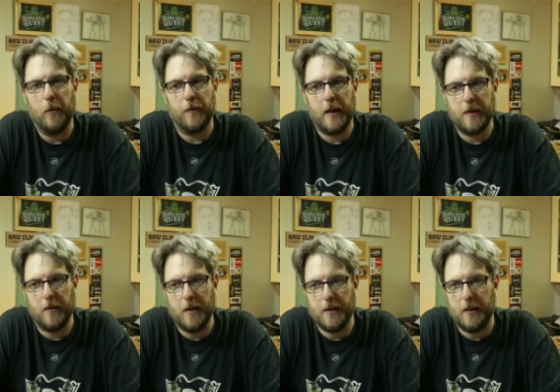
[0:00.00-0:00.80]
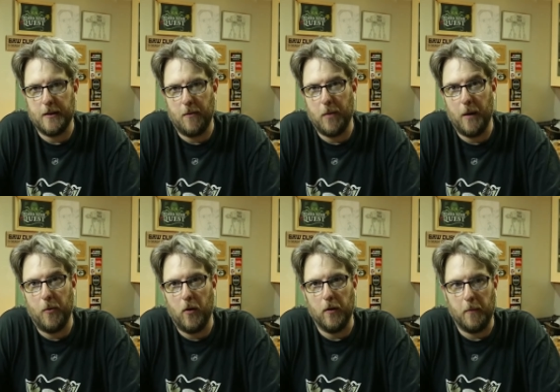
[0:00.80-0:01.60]
I would have categorized that as like
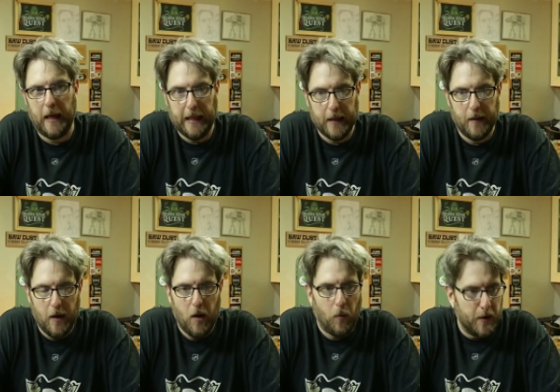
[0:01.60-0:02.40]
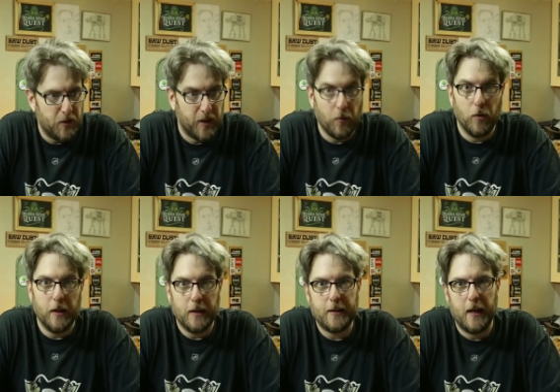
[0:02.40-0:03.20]
bipolar mania, where I just get
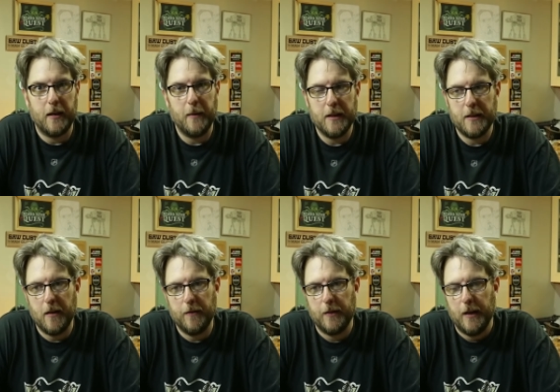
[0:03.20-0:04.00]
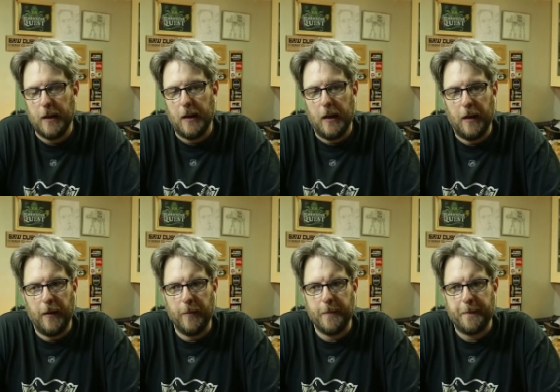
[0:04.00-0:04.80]
really excited about stuff.
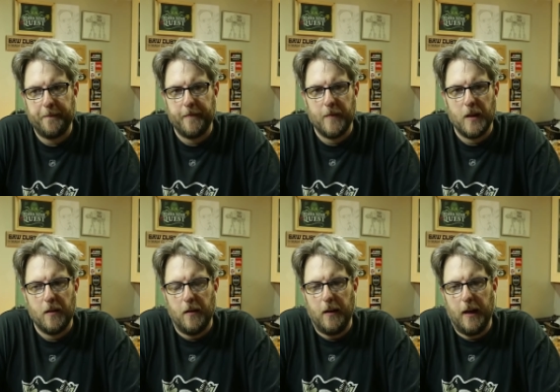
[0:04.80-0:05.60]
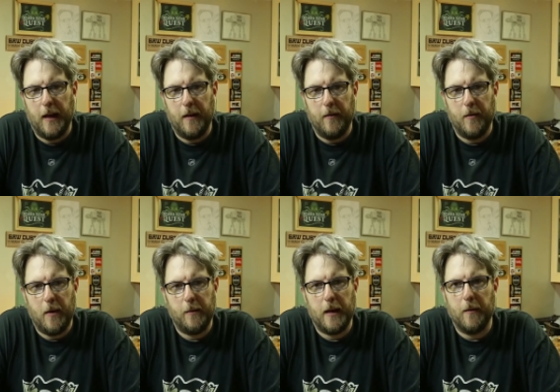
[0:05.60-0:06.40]
Um, and
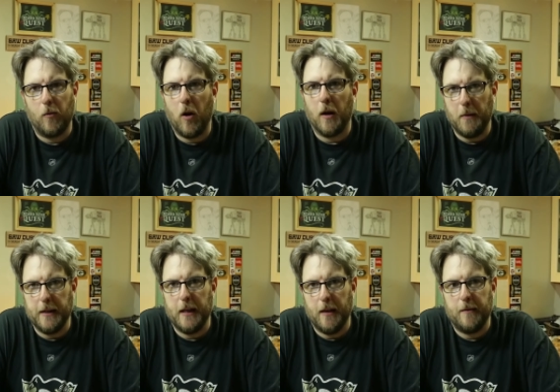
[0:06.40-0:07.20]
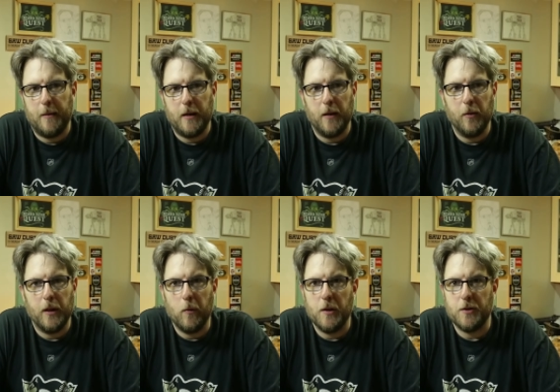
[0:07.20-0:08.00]
maybe I'm wrong about that. Maybe I
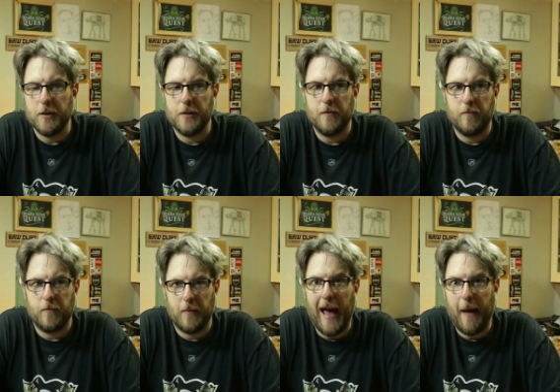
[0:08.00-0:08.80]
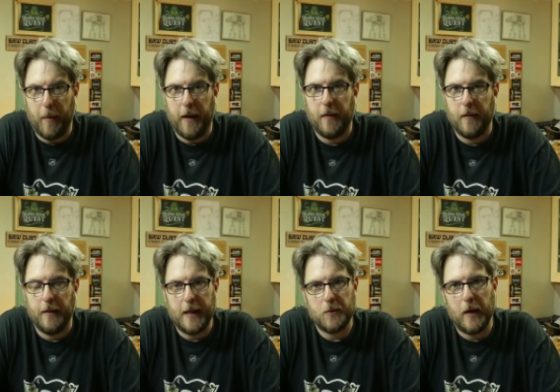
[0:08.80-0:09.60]
really was just happy,
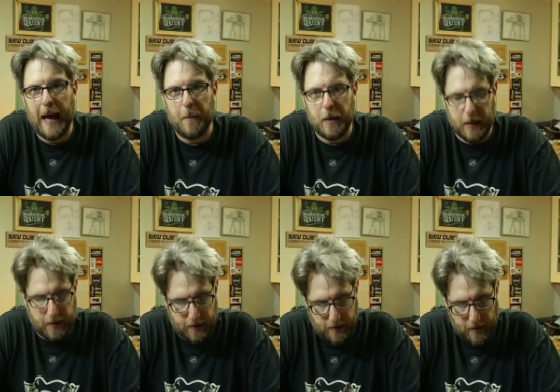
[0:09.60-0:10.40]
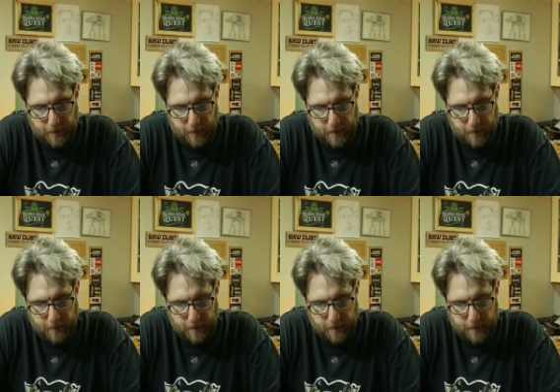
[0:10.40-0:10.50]
and that's what happy is.